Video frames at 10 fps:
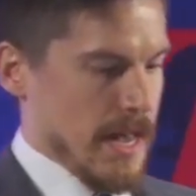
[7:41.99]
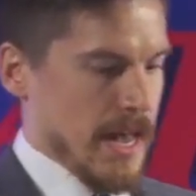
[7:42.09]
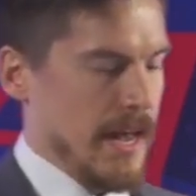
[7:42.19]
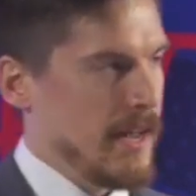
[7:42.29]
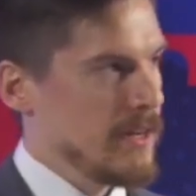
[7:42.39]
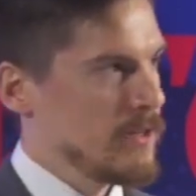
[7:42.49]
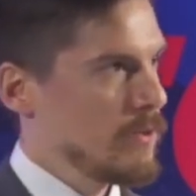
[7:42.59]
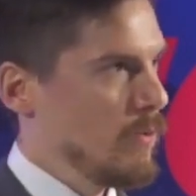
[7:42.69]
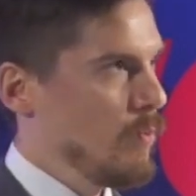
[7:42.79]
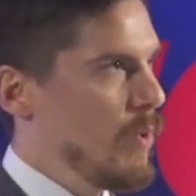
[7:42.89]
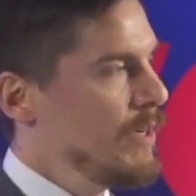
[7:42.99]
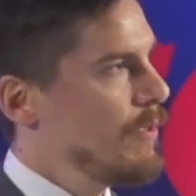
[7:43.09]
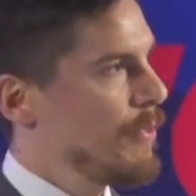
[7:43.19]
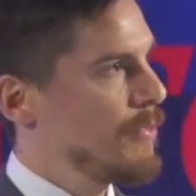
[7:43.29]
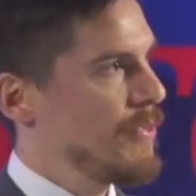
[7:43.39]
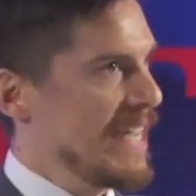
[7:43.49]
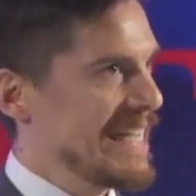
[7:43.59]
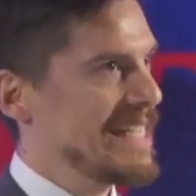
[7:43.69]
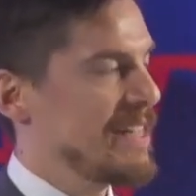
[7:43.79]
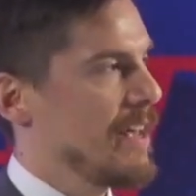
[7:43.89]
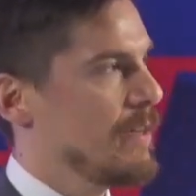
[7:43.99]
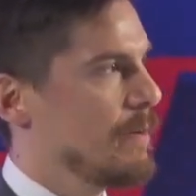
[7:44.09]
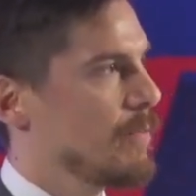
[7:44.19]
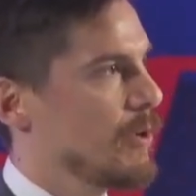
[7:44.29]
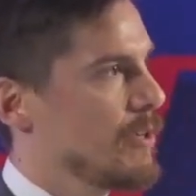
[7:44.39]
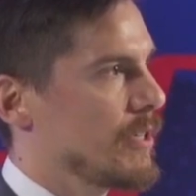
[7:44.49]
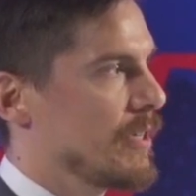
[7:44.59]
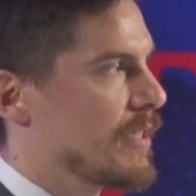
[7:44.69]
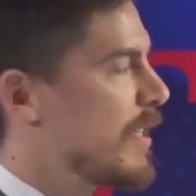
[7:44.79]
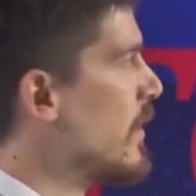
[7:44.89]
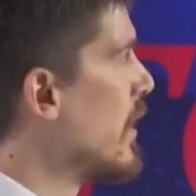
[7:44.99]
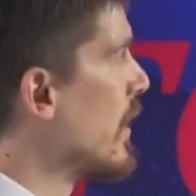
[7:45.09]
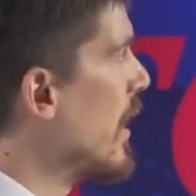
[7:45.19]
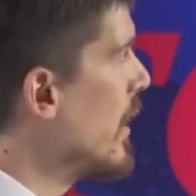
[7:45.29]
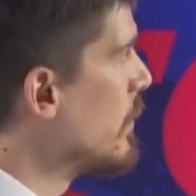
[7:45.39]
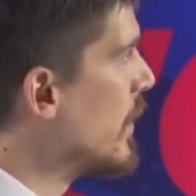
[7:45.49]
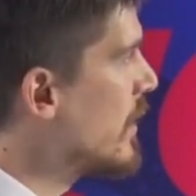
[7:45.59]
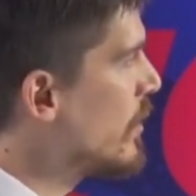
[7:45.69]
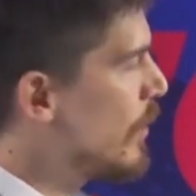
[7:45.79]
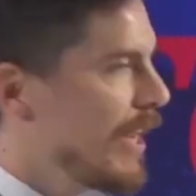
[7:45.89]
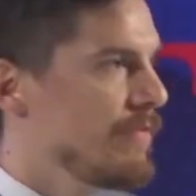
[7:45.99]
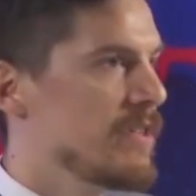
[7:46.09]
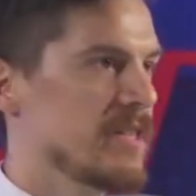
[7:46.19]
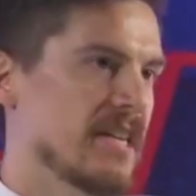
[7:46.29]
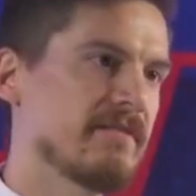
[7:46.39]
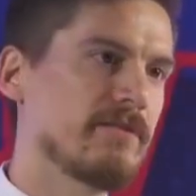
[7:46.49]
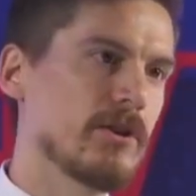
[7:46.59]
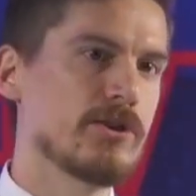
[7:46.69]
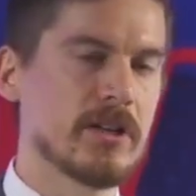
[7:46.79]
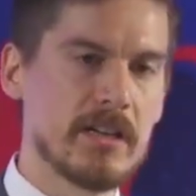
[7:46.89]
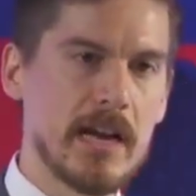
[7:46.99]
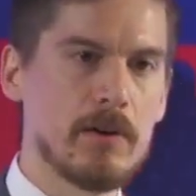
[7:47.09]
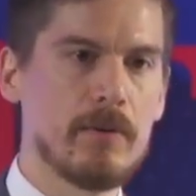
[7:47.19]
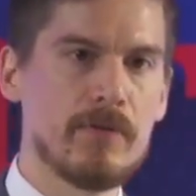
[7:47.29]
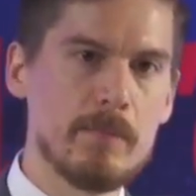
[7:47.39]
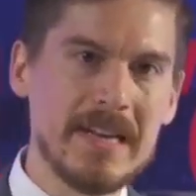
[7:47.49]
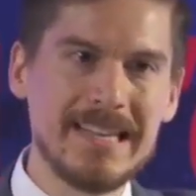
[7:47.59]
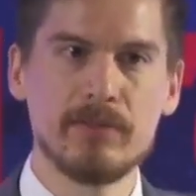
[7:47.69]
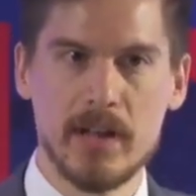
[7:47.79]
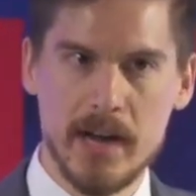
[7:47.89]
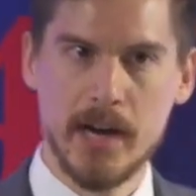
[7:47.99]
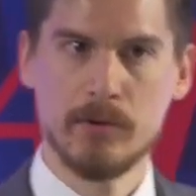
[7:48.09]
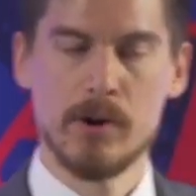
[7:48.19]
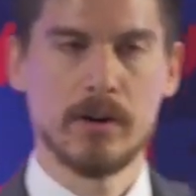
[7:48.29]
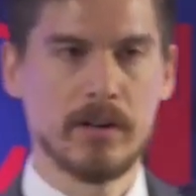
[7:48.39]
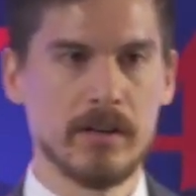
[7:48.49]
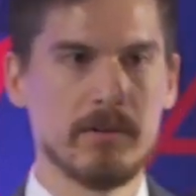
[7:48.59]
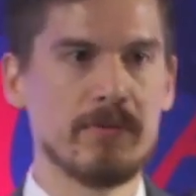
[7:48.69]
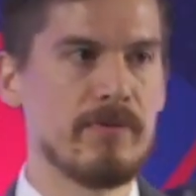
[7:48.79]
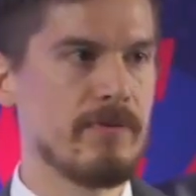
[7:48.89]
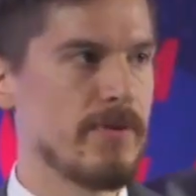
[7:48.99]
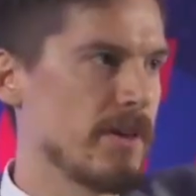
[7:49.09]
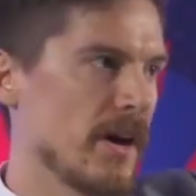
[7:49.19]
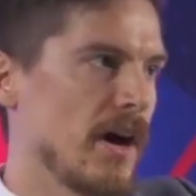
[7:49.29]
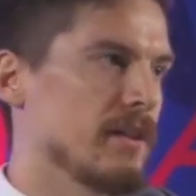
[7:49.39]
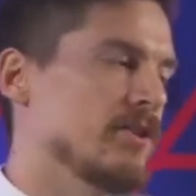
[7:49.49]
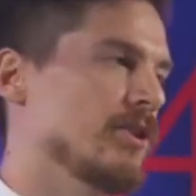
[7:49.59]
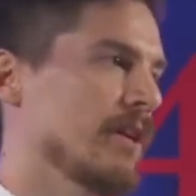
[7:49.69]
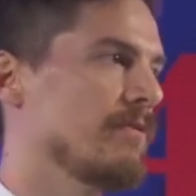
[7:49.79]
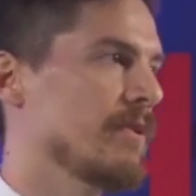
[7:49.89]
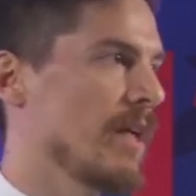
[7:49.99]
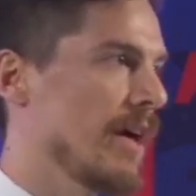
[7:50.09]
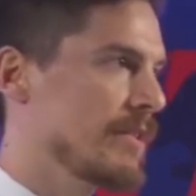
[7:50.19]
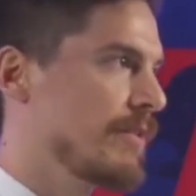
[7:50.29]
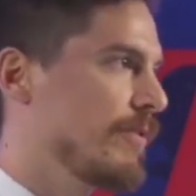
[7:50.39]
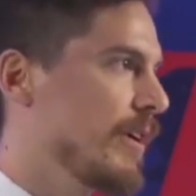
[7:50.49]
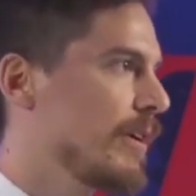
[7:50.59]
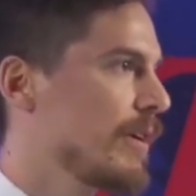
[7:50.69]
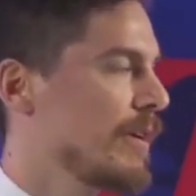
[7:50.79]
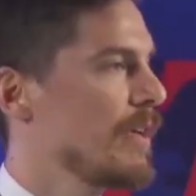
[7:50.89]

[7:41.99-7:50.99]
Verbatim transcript: And one of the things that emerges in the Enlightenment is you have this inversion now of the medieval hierarchy of theology and philosophy.